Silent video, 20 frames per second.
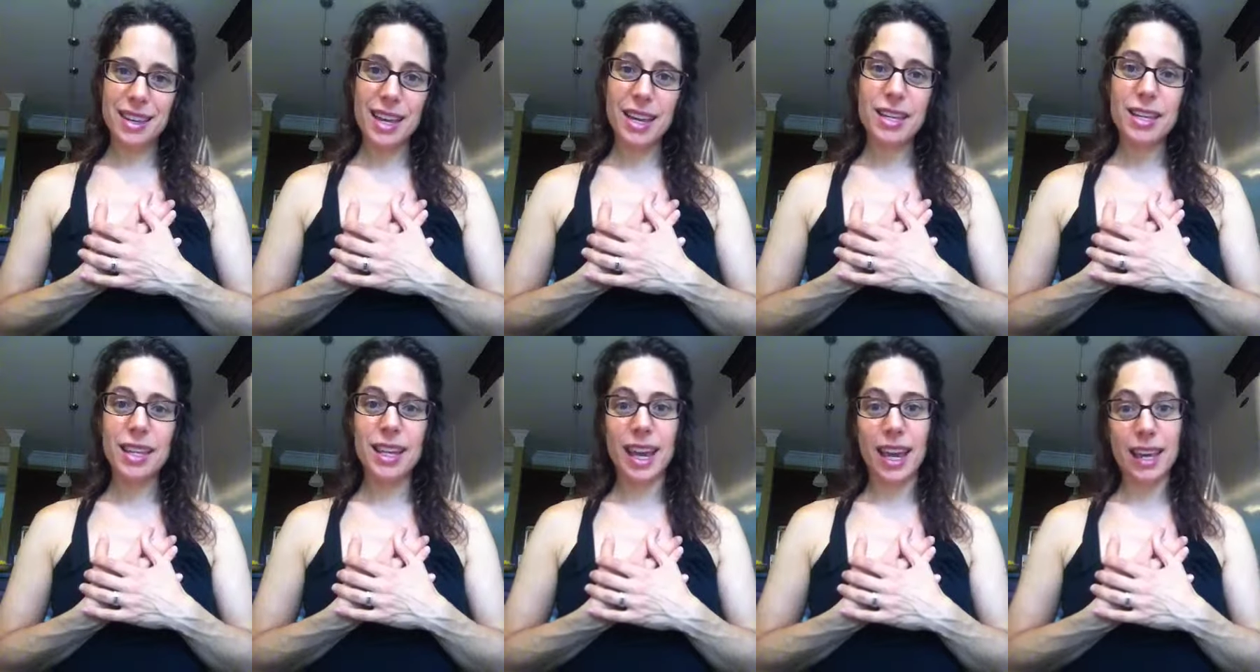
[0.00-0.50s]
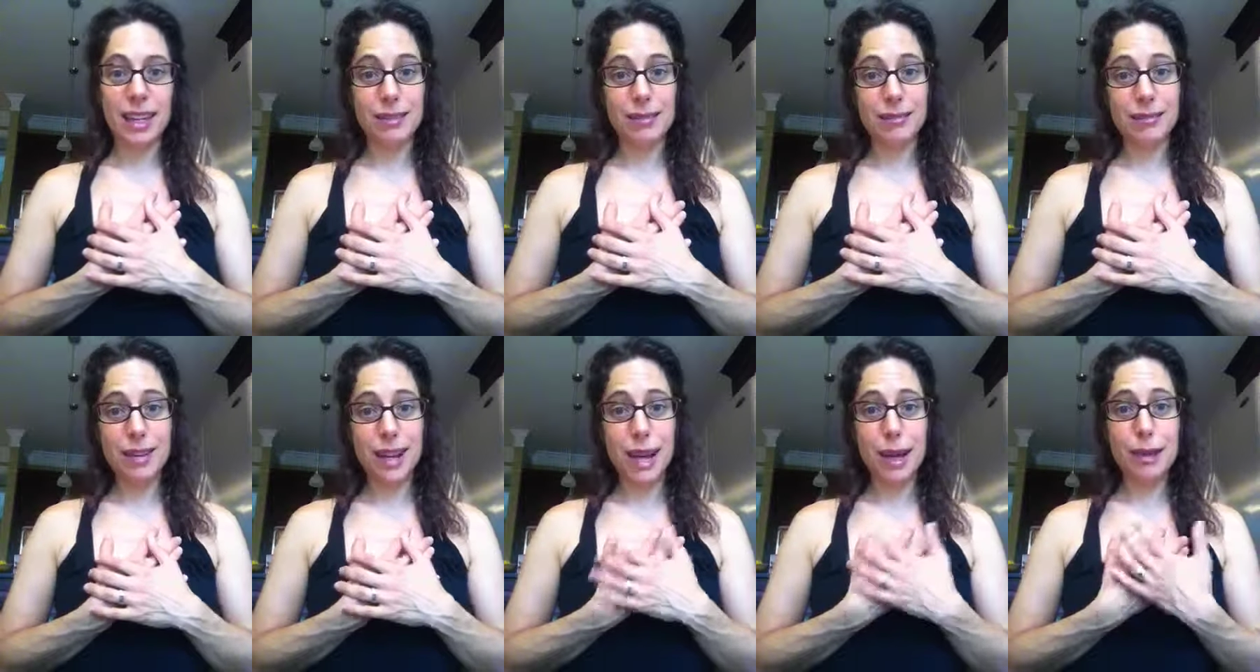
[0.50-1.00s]
And
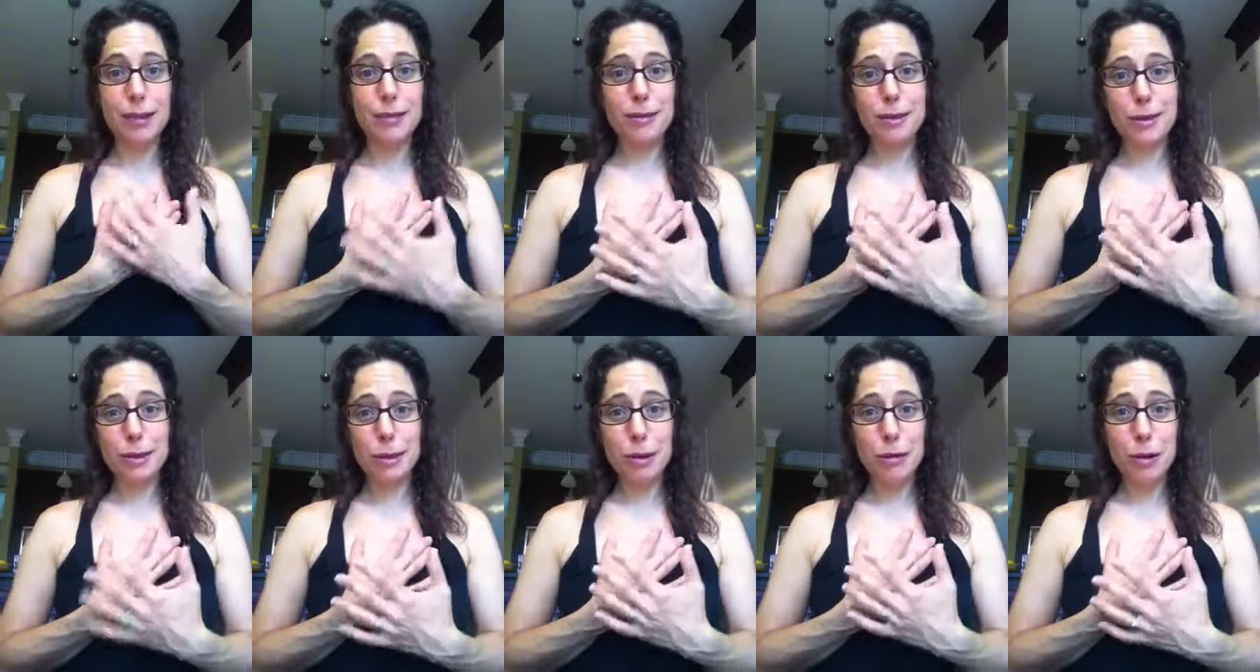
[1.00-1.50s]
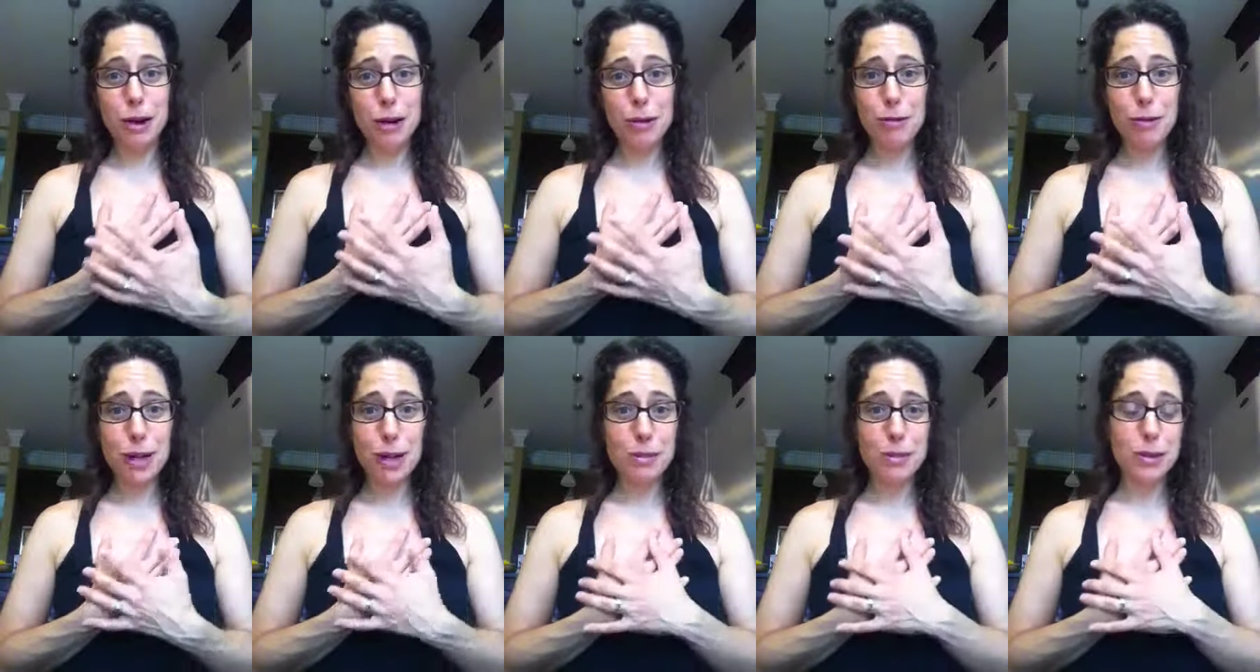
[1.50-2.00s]
again, not quite
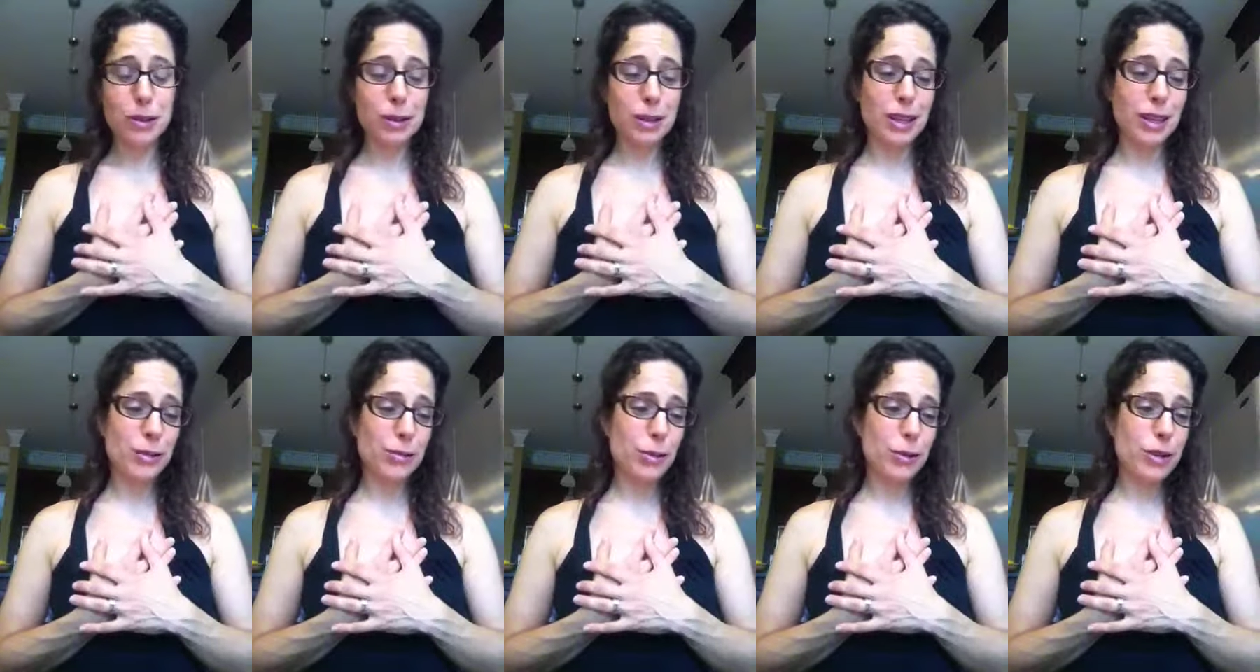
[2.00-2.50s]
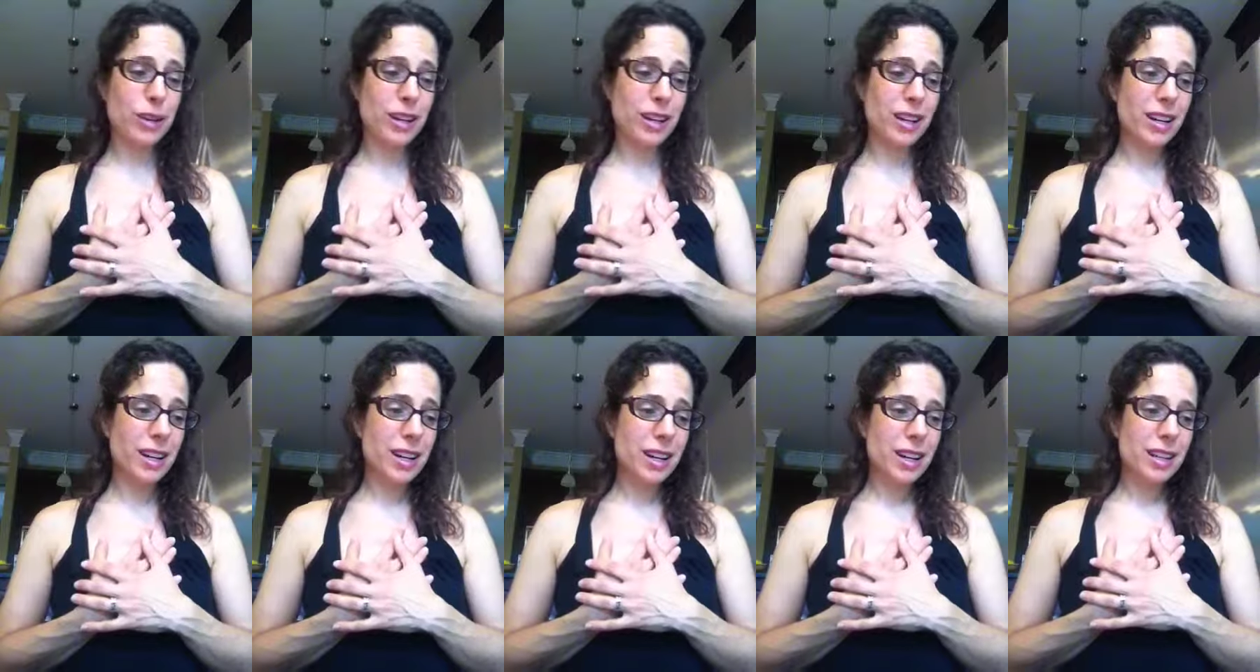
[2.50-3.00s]
what I was looking for.